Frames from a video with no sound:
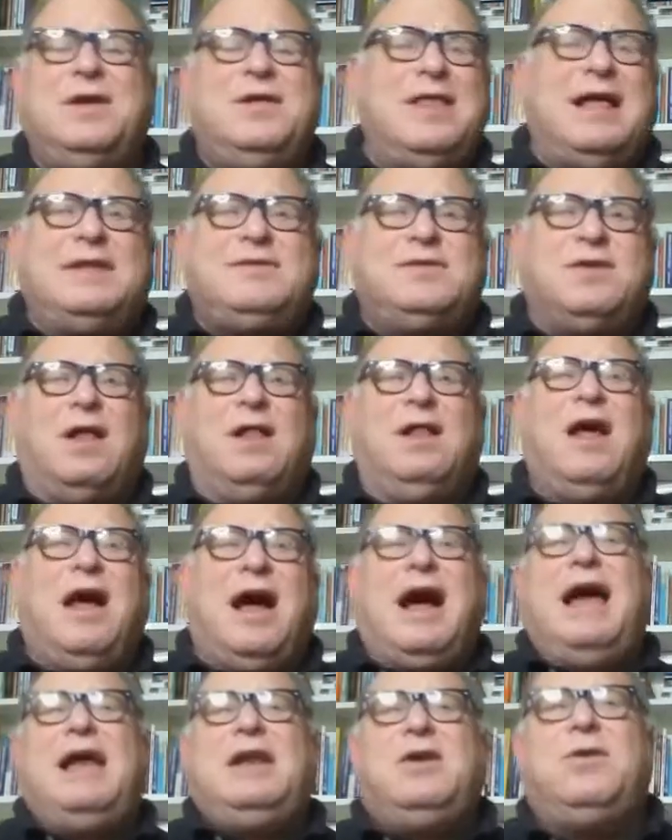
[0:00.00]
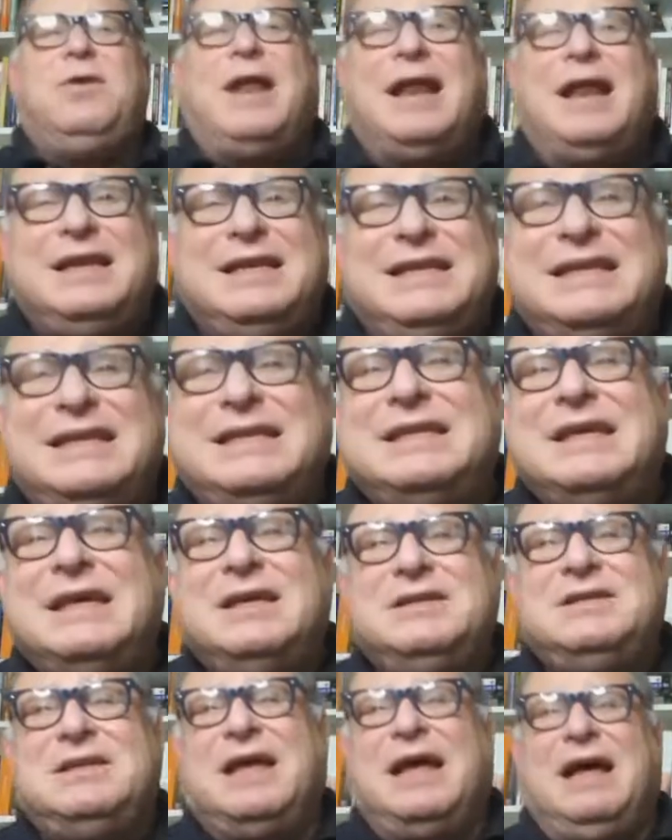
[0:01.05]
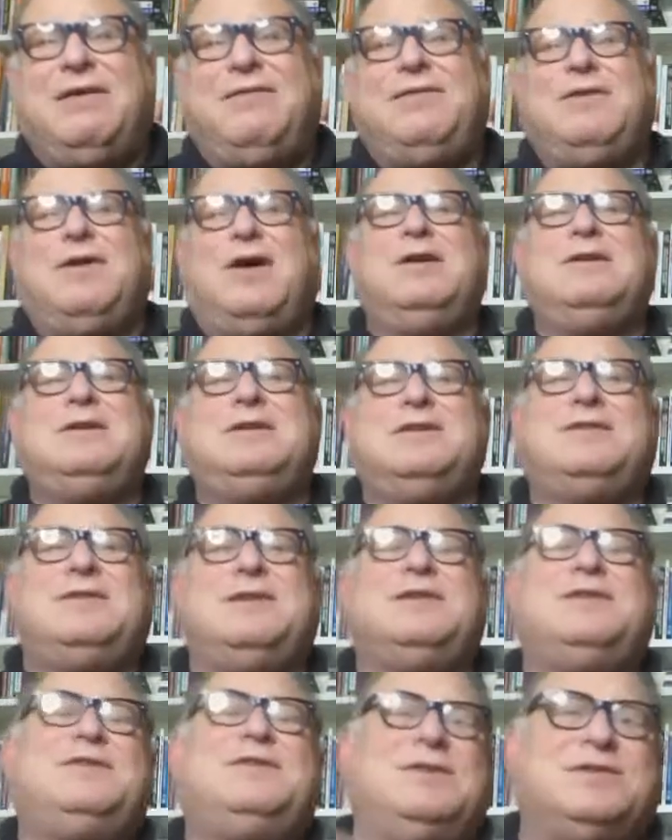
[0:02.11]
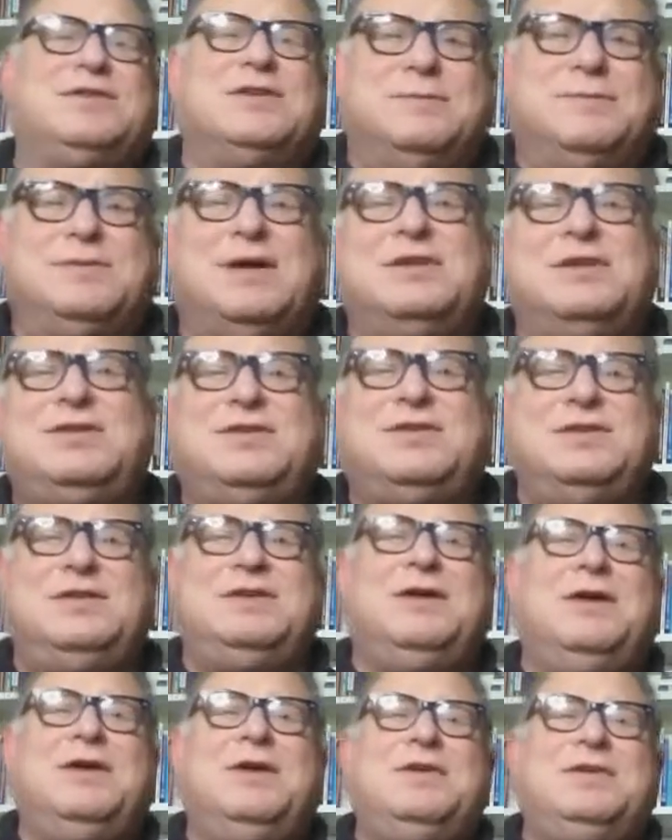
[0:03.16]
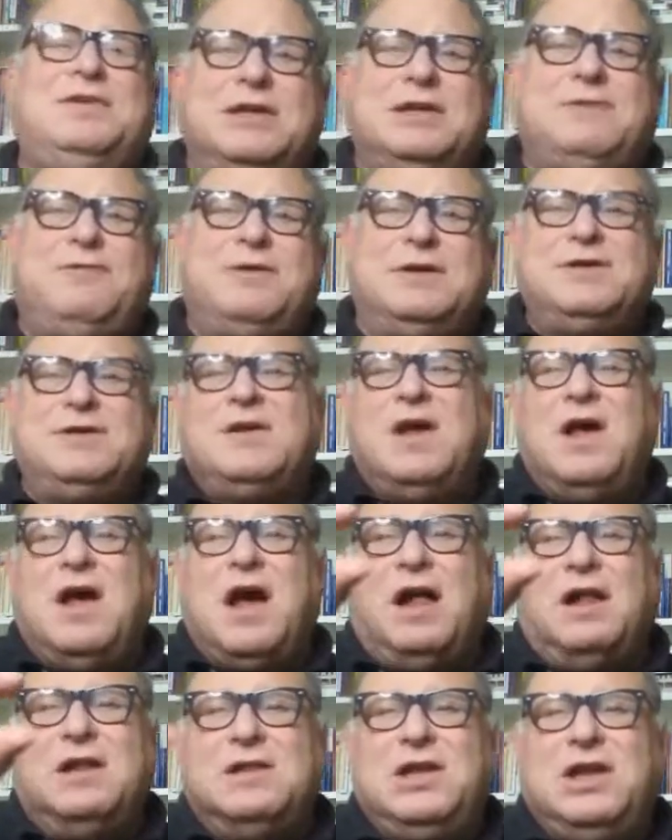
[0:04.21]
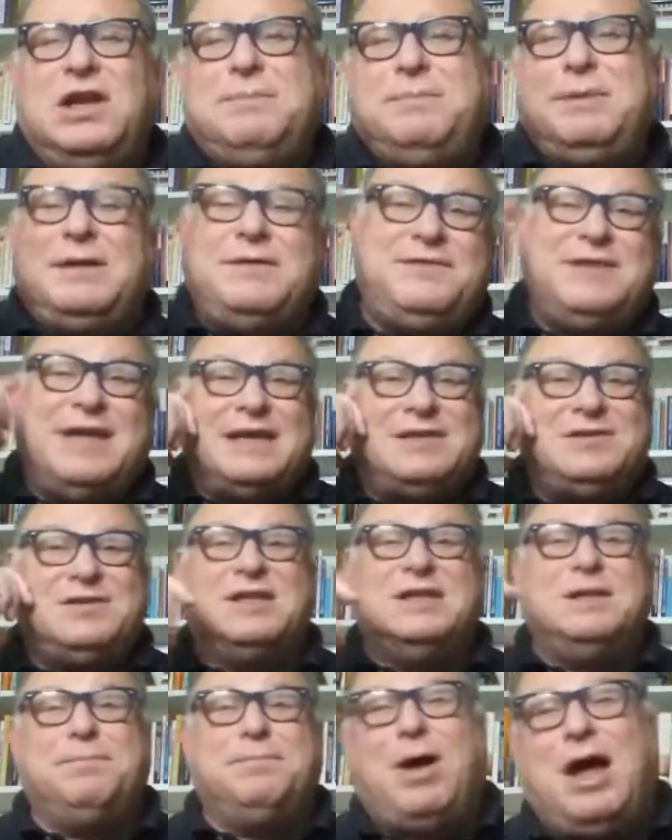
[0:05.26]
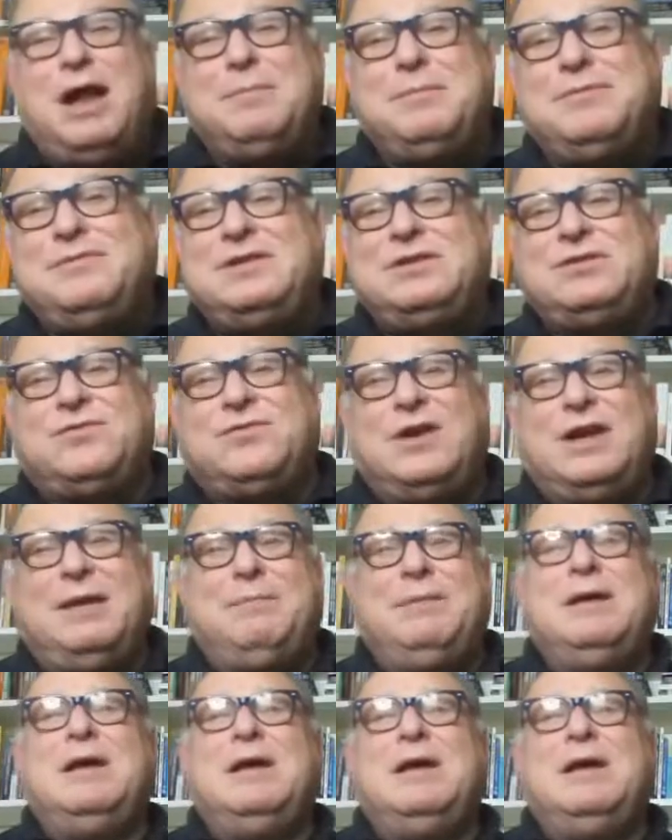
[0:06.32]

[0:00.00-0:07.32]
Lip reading: That's all. I don't need to have artistic systems. I just need stick figures, a little bit of text on the bottom of each frame,